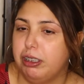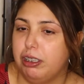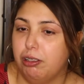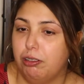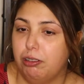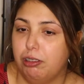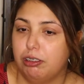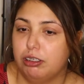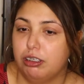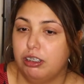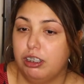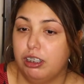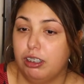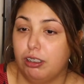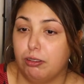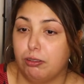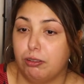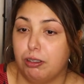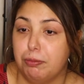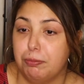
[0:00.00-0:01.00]
the only Christina
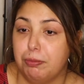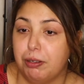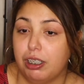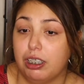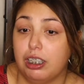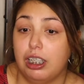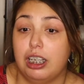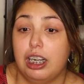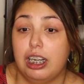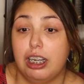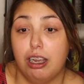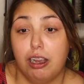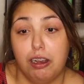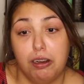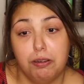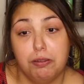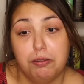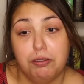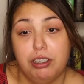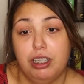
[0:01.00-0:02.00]
Lauren book that I
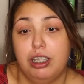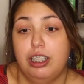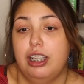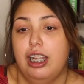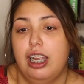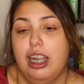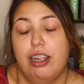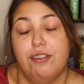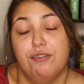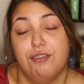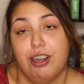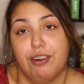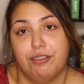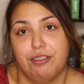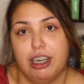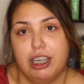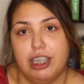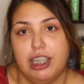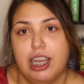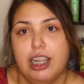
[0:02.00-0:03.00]
own that I have not
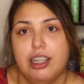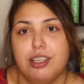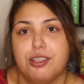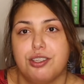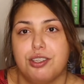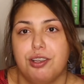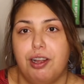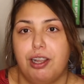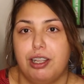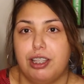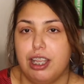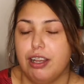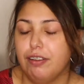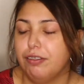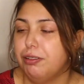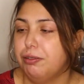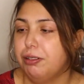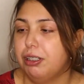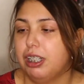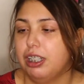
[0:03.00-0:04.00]
read yet, so I
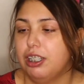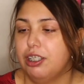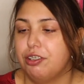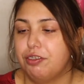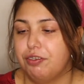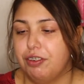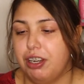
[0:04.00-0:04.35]
definitely want to get this